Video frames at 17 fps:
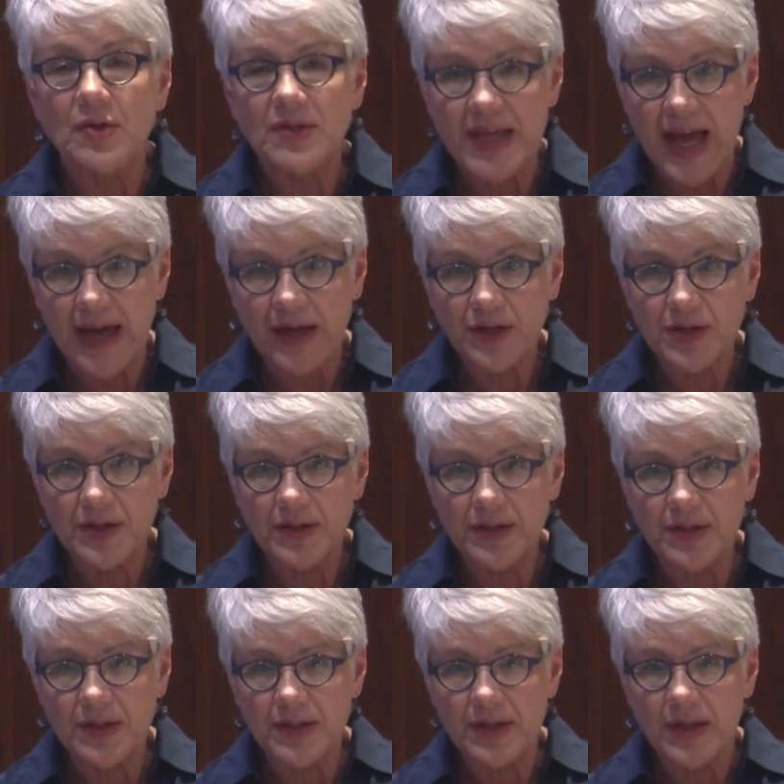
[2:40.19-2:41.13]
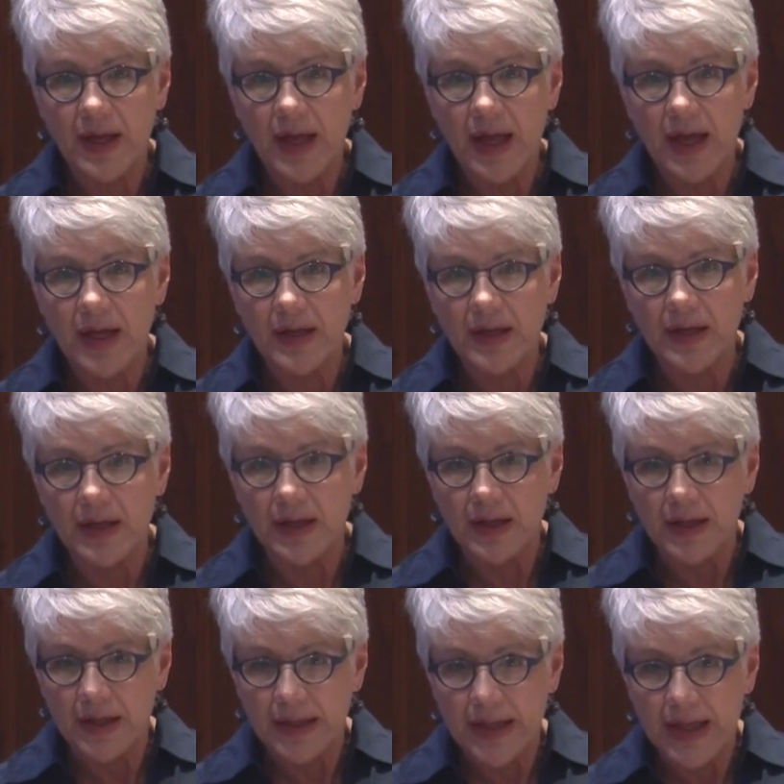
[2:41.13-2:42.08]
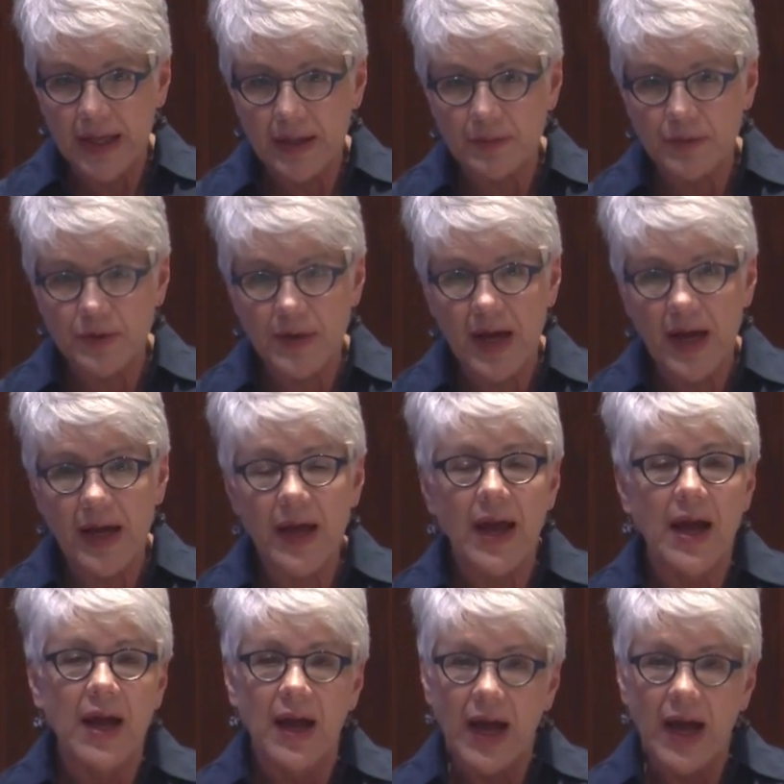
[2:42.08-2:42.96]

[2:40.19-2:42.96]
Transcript: actions and let him try.